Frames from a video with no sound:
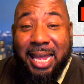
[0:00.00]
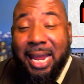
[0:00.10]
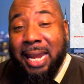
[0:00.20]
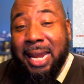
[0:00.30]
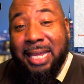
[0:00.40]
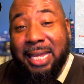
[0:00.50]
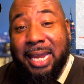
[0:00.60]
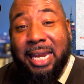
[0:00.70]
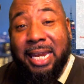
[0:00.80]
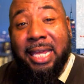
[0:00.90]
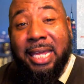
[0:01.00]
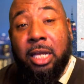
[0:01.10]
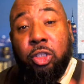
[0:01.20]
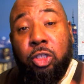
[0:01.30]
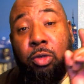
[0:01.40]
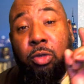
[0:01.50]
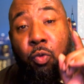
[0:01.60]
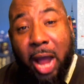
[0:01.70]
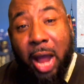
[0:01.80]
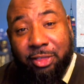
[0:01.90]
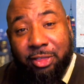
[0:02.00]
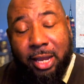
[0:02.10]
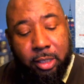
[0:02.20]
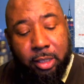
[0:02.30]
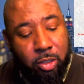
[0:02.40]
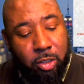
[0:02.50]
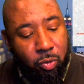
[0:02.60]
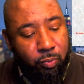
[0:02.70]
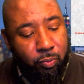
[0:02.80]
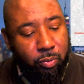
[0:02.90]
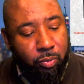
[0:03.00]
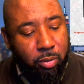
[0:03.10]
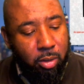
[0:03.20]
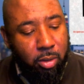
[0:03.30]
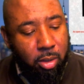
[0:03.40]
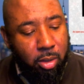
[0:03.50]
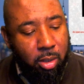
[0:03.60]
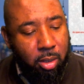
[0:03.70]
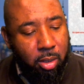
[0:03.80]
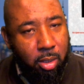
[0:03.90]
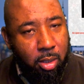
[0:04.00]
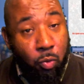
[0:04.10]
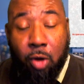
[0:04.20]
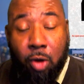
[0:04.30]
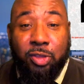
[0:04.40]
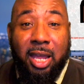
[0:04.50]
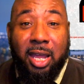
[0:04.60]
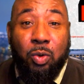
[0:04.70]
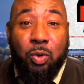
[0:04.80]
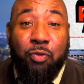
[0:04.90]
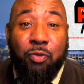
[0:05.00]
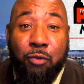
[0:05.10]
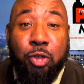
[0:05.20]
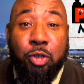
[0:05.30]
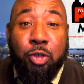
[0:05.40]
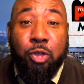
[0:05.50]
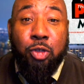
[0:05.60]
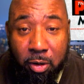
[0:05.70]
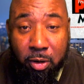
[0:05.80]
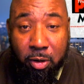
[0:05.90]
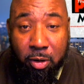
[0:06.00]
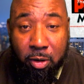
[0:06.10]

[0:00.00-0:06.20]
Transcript: and again and again because it was the right thing to do. The wrong thing was vote for two criminals.